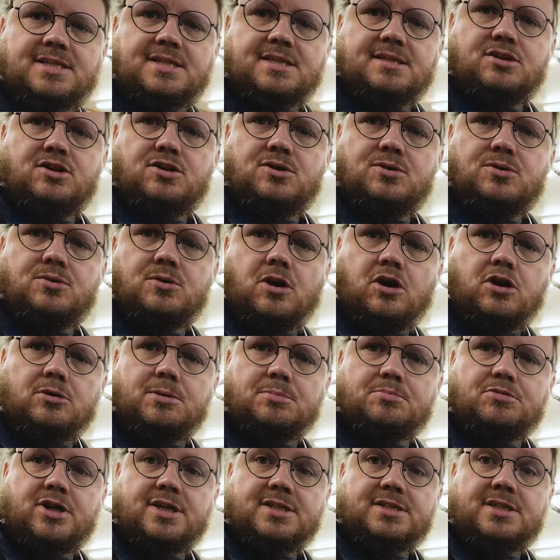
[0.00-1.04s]
the new Arbor
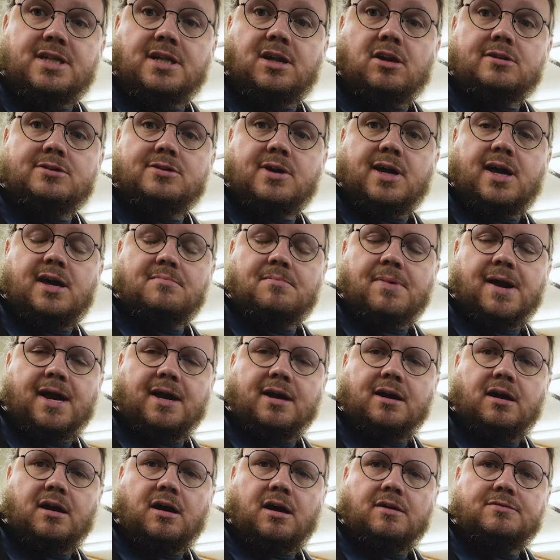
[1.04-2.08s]
Press that also came
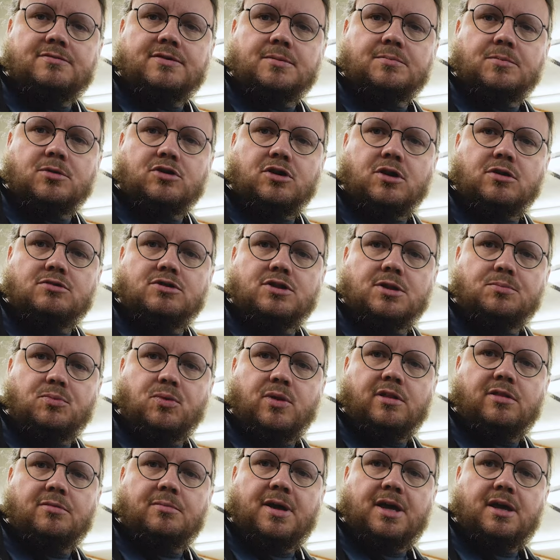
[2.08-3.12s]
back uh, from the road trip
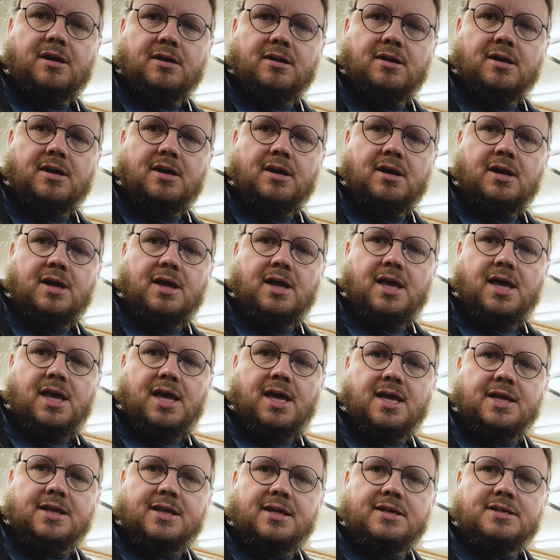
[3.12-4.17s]
with me.
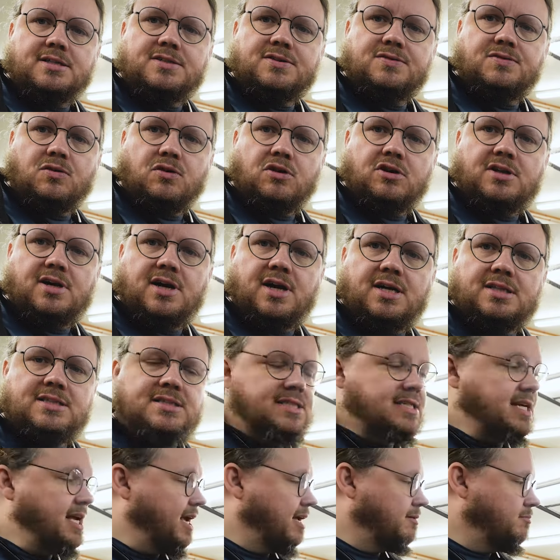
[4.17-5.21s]
It is four
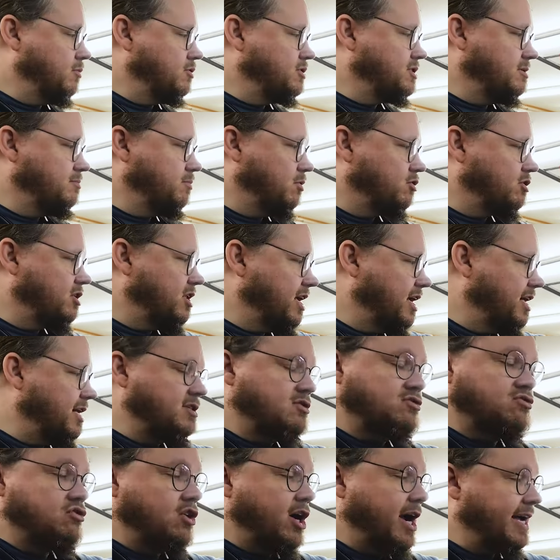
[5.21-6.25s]
tons, and most importantly,
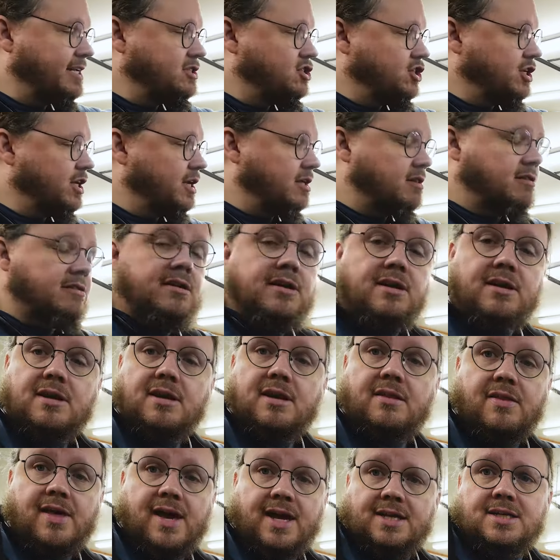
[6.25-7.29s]
is ratcheting.
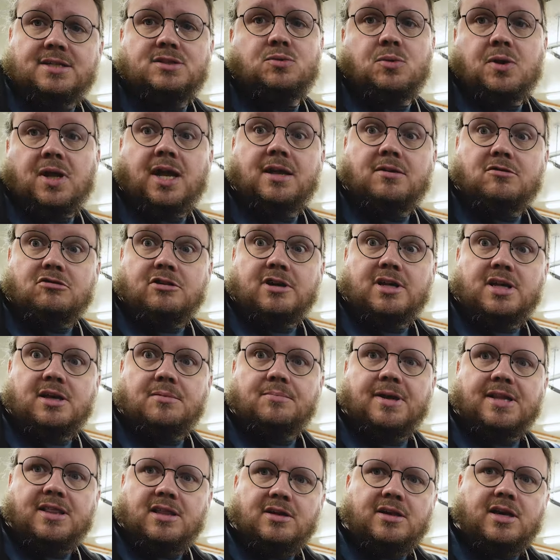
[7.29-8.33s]
That is what I'd really
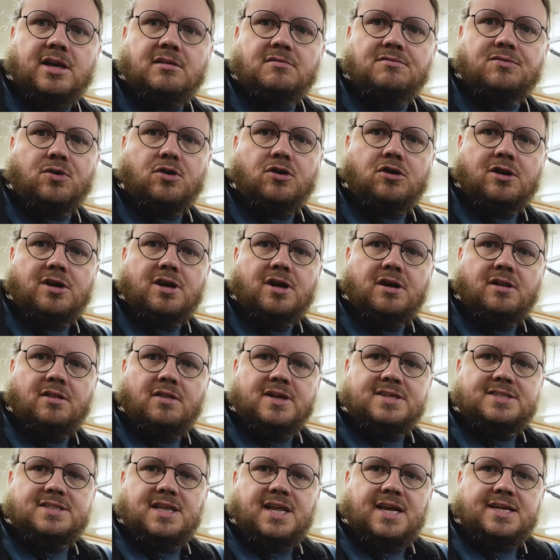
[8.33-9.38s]
been looking for.
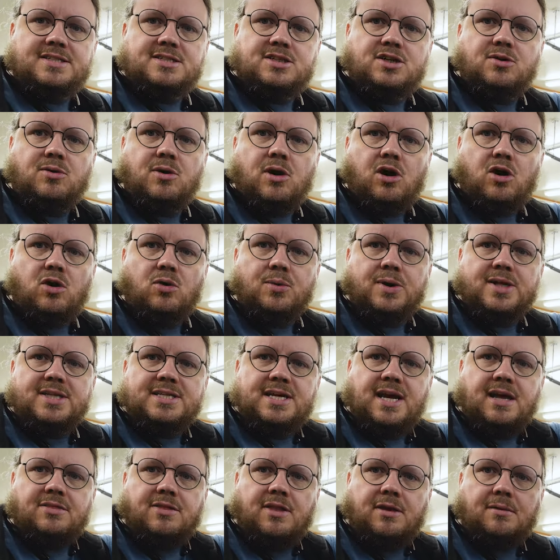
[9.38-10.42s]
This lets you always
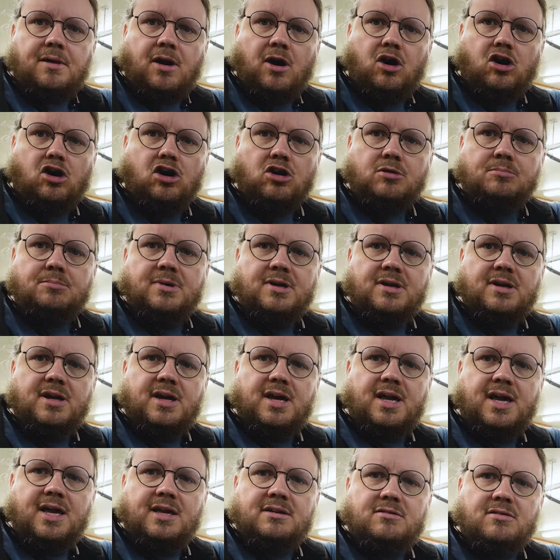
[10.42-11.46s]
get the arm
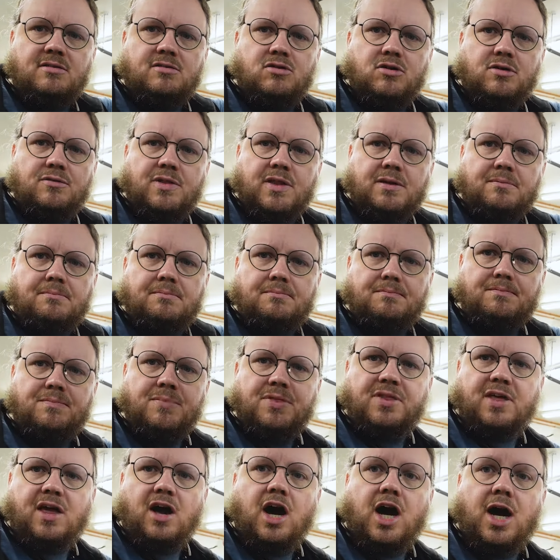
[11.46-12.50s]
into sort of
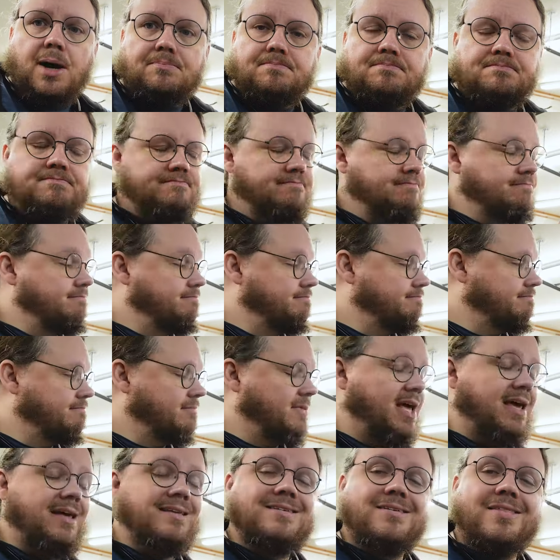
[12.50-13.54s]
the, the op
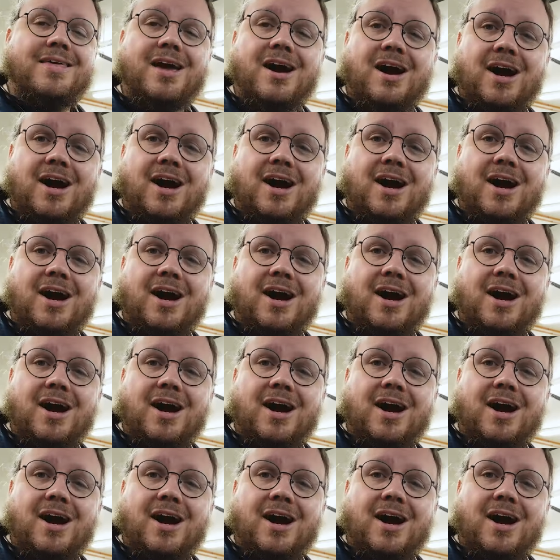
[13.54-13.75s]
into the